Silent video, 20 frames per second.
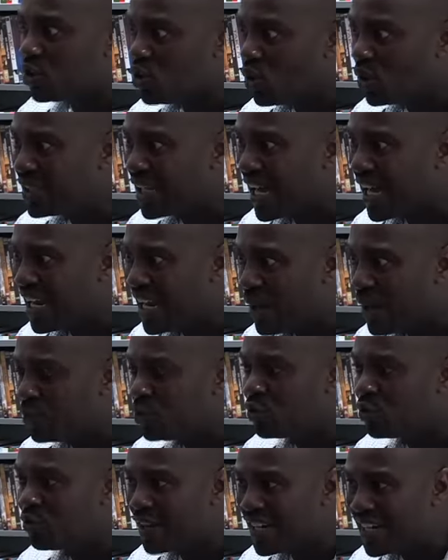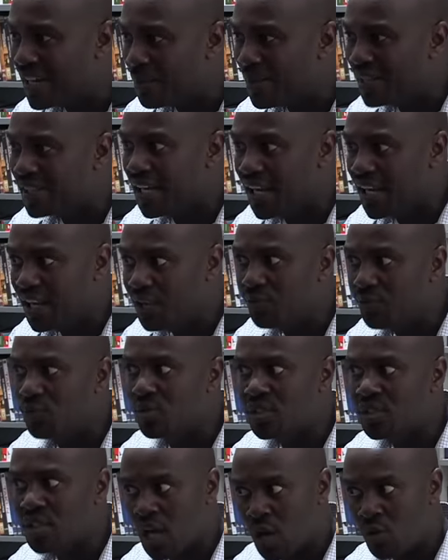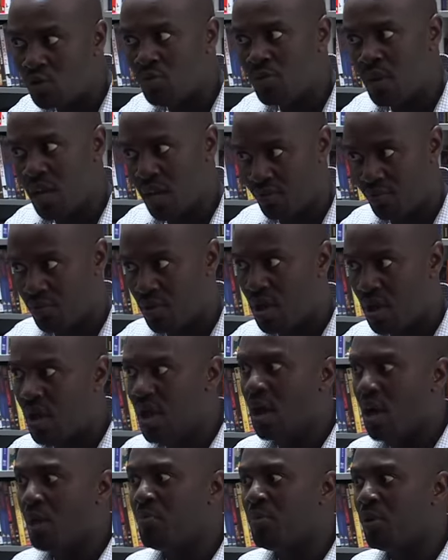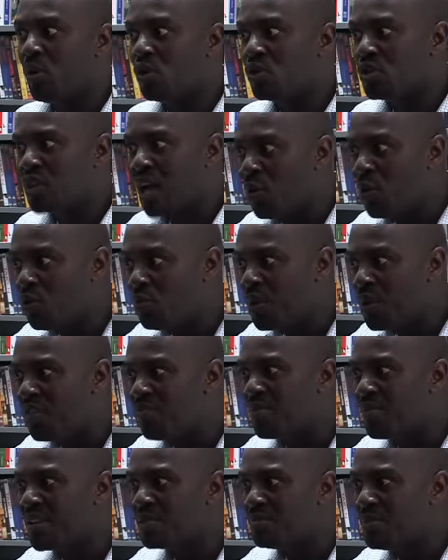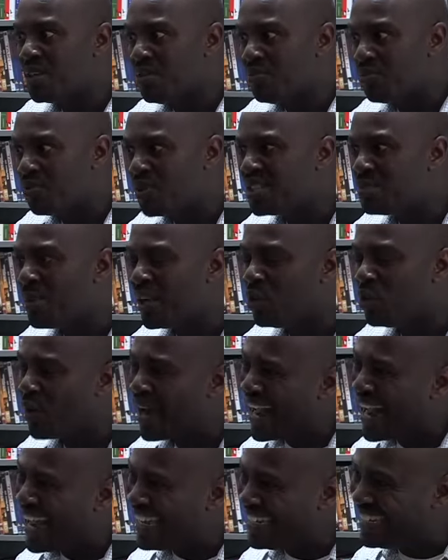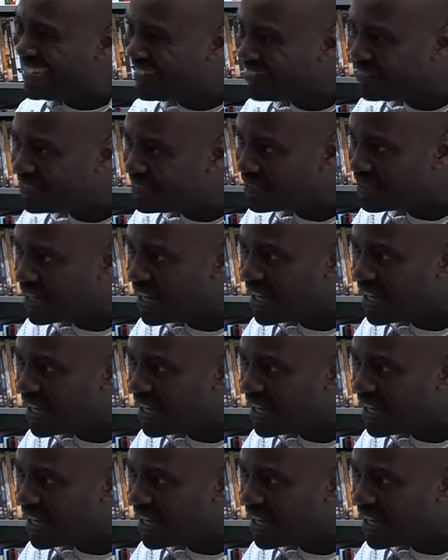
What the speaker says: don't allow it to fundamentally influence how you behave, because how you behave must be influenced by your ideals